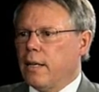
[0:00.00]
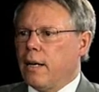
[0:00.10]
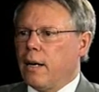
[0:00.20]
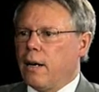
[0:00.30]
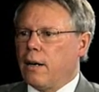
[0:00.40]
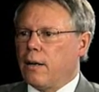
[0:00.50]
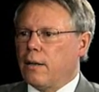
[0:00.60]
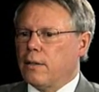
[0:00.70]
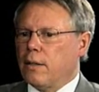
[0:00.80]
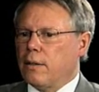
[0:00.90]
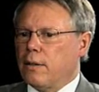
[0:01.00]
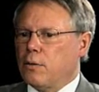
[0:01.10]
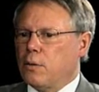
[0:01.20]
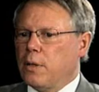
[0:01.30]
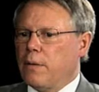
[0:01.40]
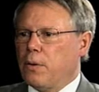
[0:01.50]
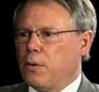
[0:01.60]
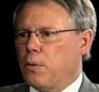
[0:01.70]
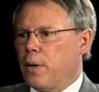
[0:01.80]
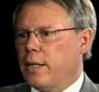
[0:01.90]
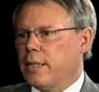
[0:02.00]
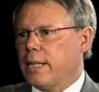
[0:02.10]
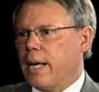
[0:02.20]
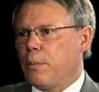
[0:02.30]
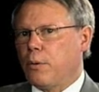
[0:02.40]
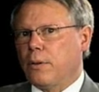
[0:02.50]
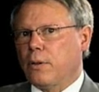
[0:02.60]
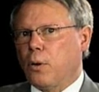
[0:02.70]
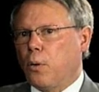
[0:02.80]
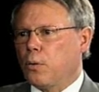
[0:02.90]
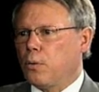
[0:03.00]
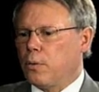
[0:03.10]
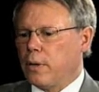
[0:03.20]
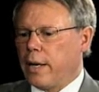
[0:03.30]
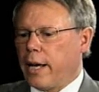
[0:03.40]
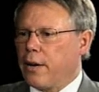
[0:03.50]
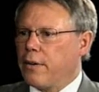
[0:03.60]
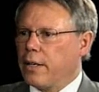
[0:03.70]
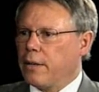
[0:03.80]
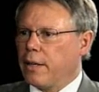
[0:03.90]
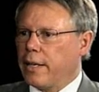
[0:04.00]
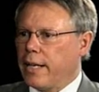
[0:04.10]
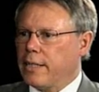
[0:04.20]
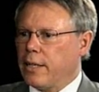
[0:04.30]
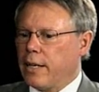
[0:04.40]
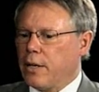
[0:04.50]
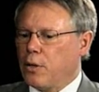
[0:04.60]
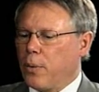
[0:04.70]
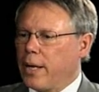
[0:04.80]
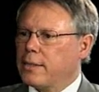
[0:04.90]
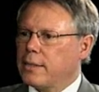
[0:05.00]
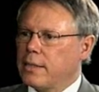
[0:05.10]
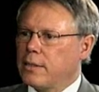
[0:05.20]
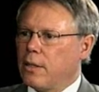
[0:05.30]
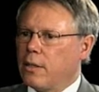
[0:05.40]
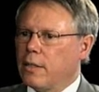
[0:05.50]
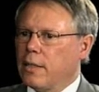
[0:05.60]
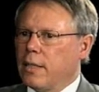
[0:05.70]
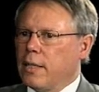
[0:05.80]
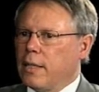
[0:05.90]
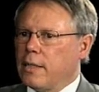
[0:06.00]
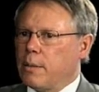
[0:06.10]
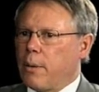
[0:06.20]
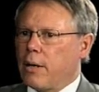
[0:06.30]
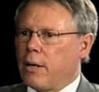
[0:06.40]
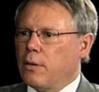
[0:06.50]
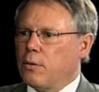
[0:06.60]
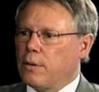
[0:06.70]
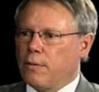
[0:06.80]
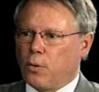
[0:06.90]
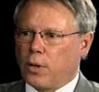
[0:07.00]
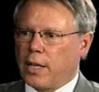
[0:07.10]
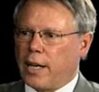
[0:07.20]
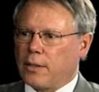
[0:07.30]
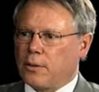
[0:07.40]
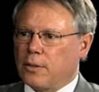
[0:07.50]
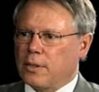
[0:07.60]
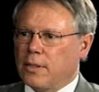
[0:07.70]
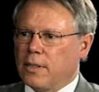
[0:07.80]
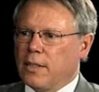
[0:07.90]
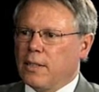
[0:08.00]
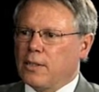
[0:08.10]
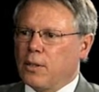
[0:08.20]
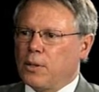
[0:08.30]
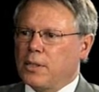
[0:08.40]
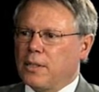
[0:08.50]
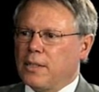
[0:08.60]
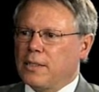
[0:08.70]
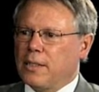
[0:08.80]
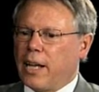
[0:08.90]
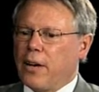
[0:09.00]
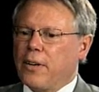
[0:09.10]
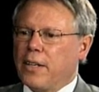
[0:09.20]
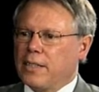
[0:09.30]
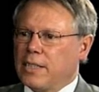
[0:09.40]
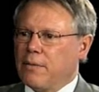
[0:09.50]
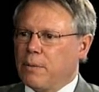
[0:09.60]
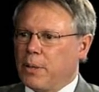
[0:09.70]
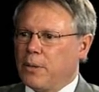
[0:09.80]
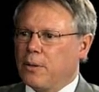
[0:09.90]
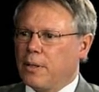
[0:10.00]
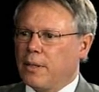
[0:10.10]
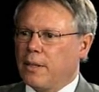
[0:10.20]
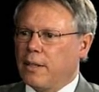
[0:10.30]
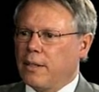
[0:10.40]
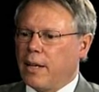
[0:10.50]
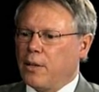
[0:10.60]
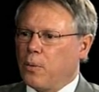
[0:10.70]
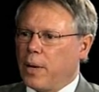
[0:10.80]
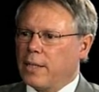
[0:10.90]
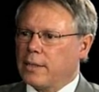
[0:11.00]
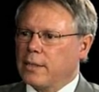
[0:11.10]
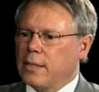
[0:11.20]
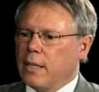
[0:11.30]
Wow. To give you an example, the total area that AUS sits on is about 140 hectares. Okay. So it's an area that's even bigger than AUS.